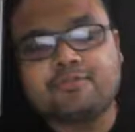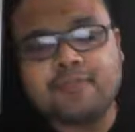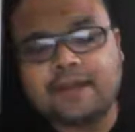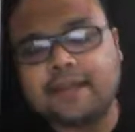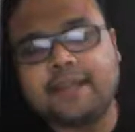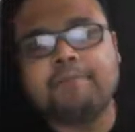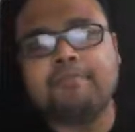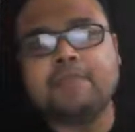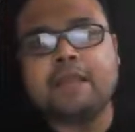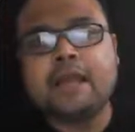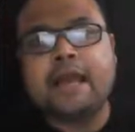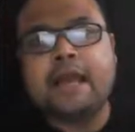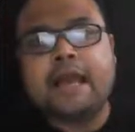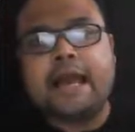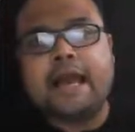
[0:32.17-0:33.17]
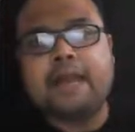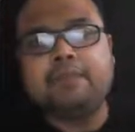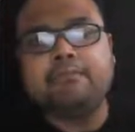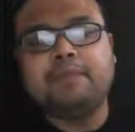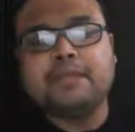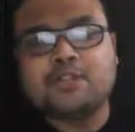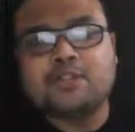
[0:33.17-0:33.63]
Monday. And
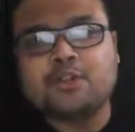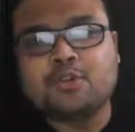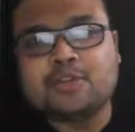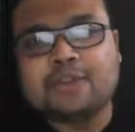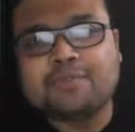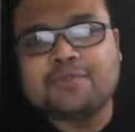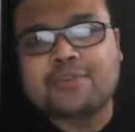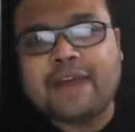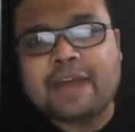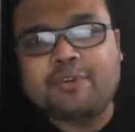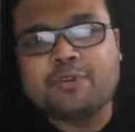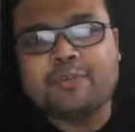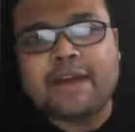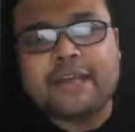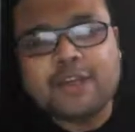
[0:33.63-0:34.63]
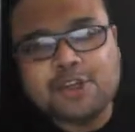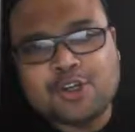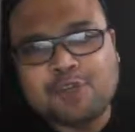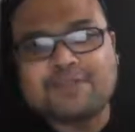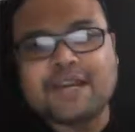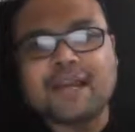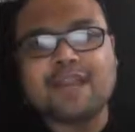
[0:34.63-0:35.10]
please do subscribe to my
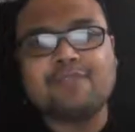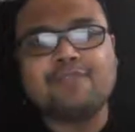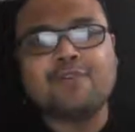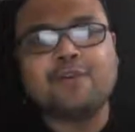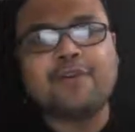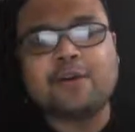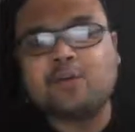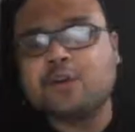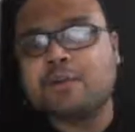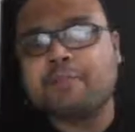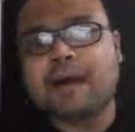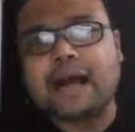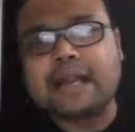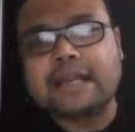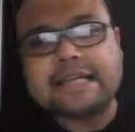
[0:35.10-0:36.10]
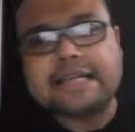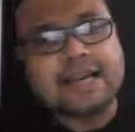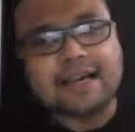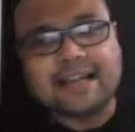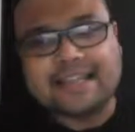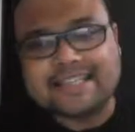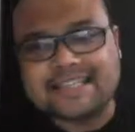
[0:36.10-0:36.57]
YouTube channel for regular market
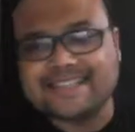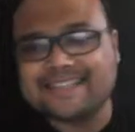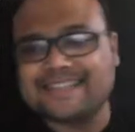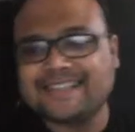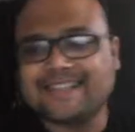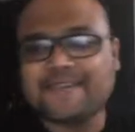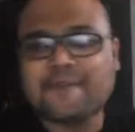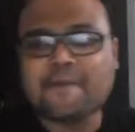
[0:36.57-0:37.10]
analysis.